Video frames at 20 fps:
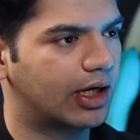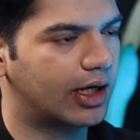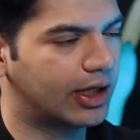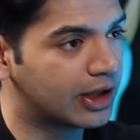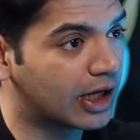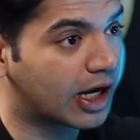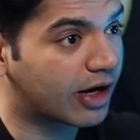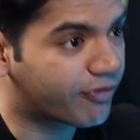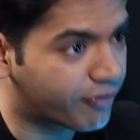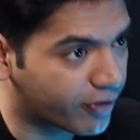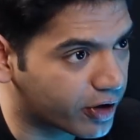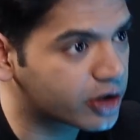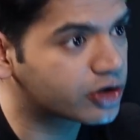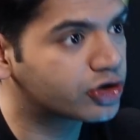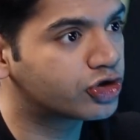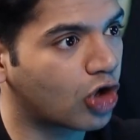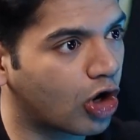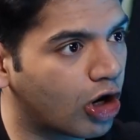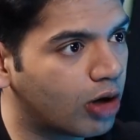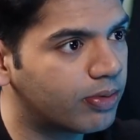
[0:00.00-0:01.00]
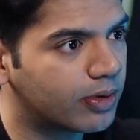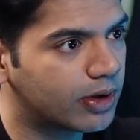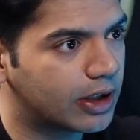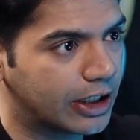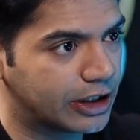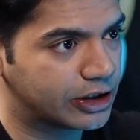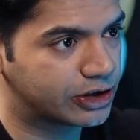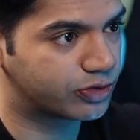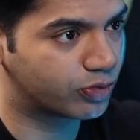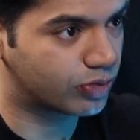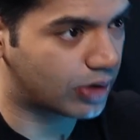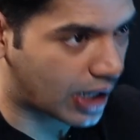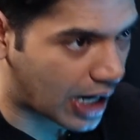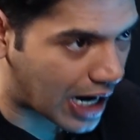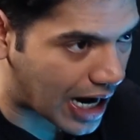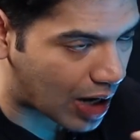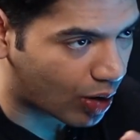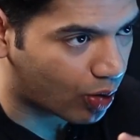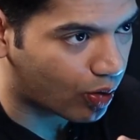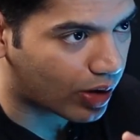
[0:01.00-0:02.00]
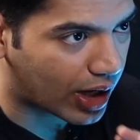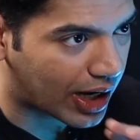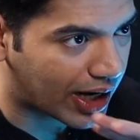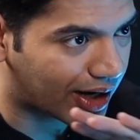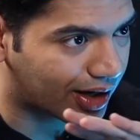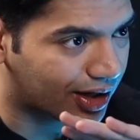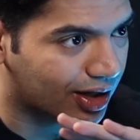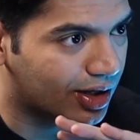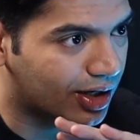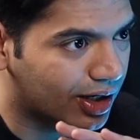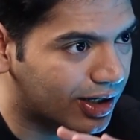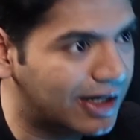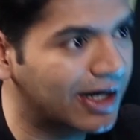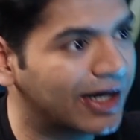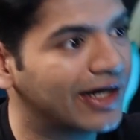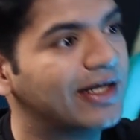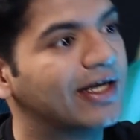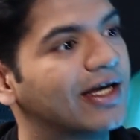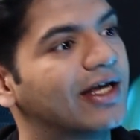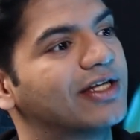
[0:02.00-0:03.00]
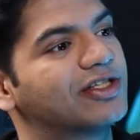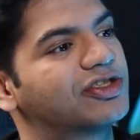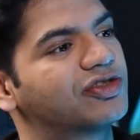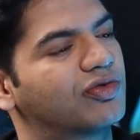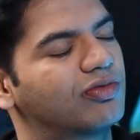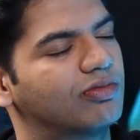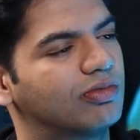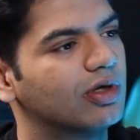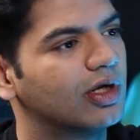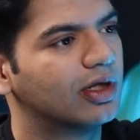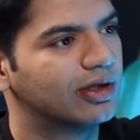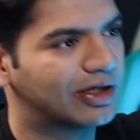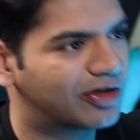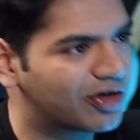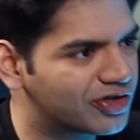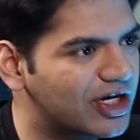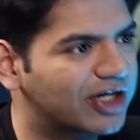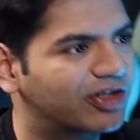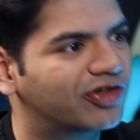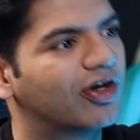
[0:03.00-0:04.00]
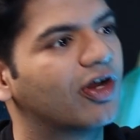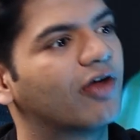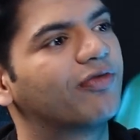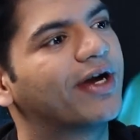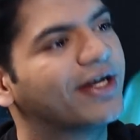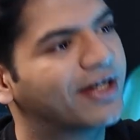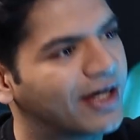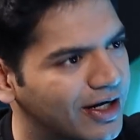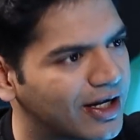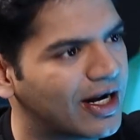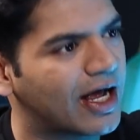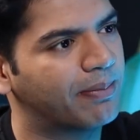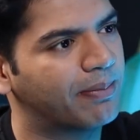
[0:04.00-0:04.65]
in our first job is how our career is, the trajectory of that career